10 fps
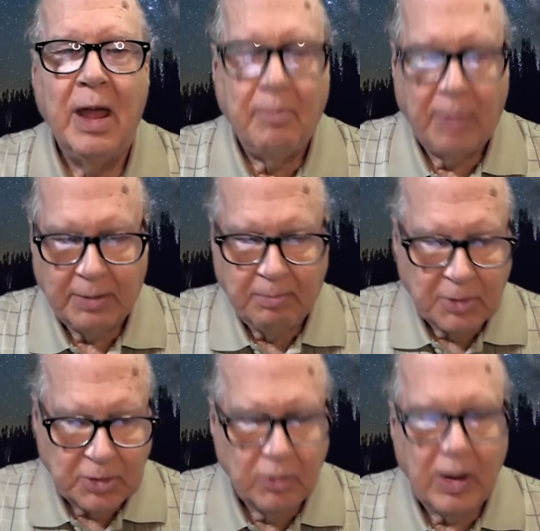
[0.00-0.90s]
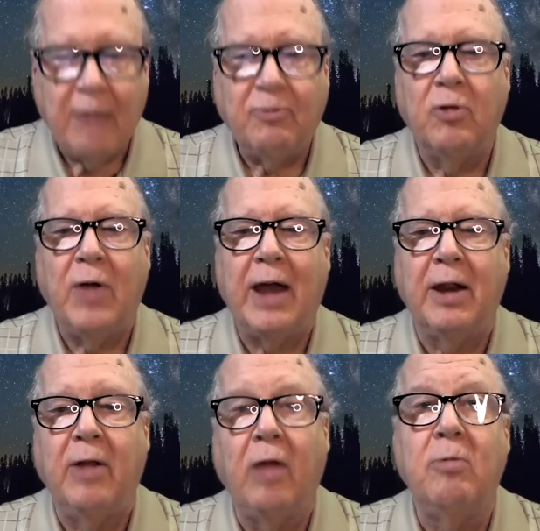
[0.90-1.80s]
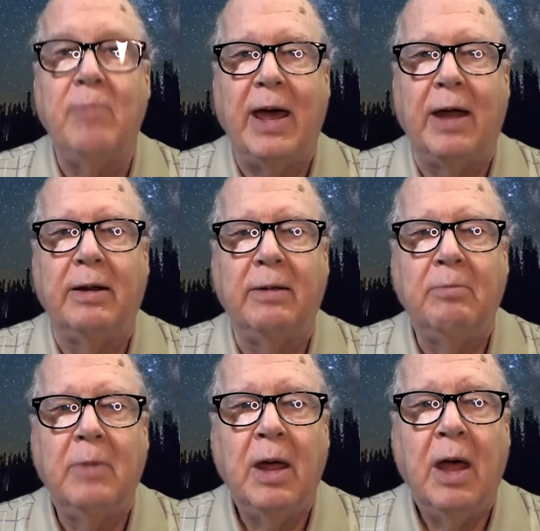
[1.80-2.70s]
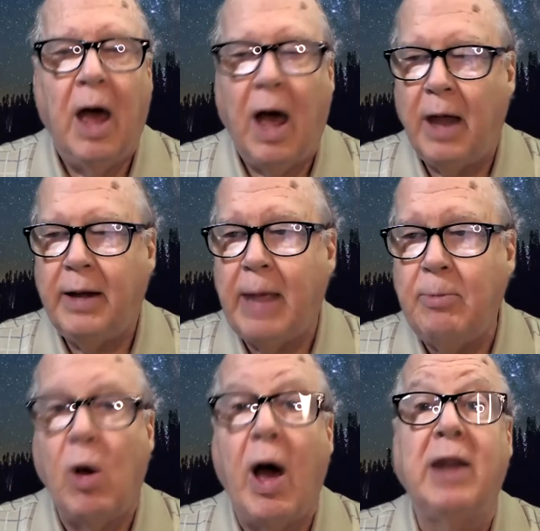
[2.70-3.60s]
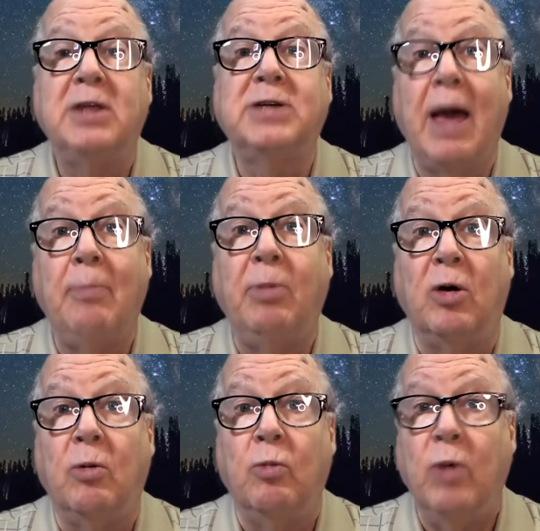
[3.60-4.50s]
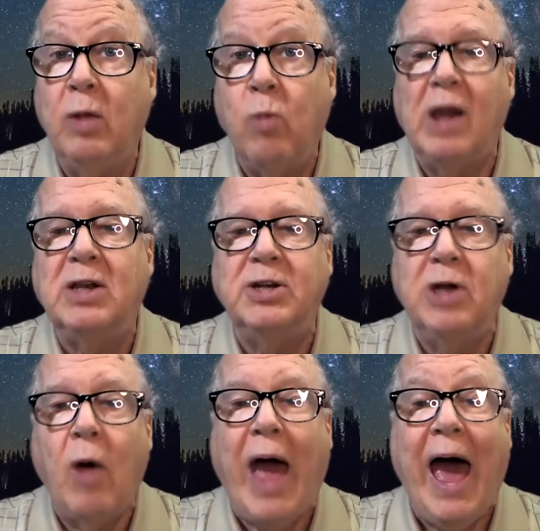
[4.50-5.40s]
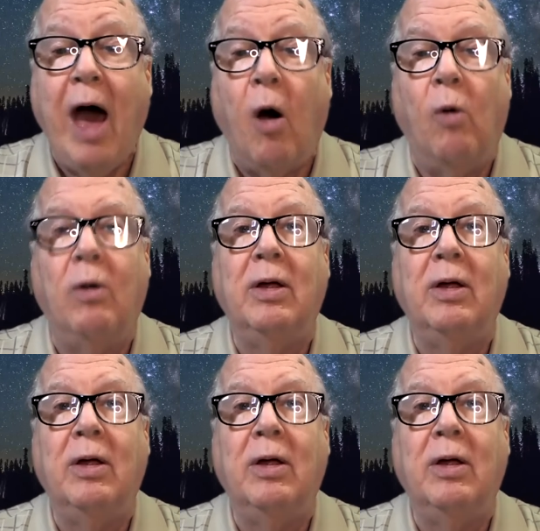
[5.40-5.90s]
But soon after that, another man named Johannes Kepler really wanted to know how